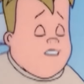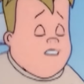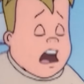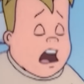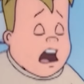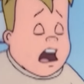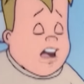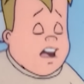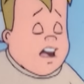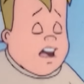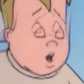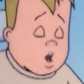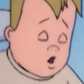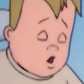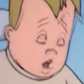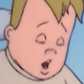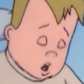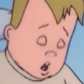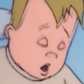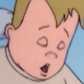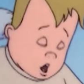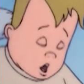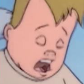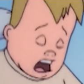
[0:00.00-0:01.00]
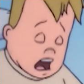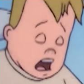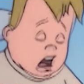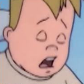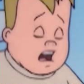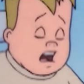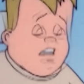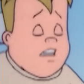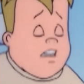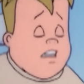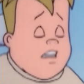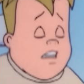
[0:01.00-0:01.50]
great Guru
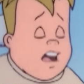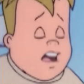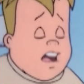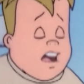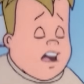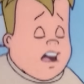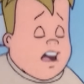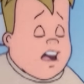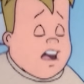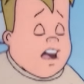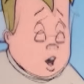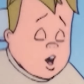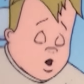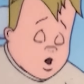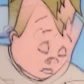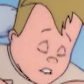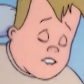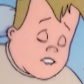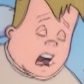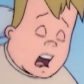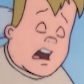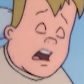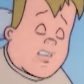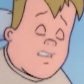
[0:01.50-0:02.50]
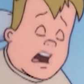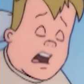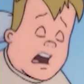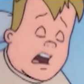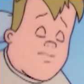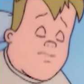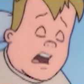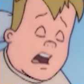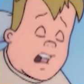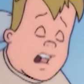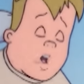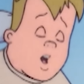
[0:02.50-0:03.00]
Kid. Our friend has
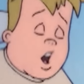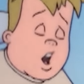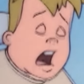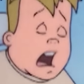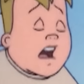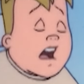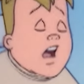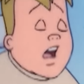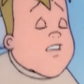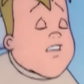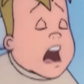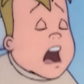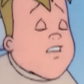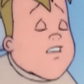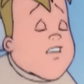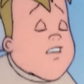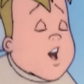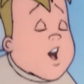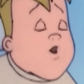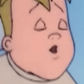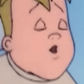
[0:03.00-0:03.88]
been thrown into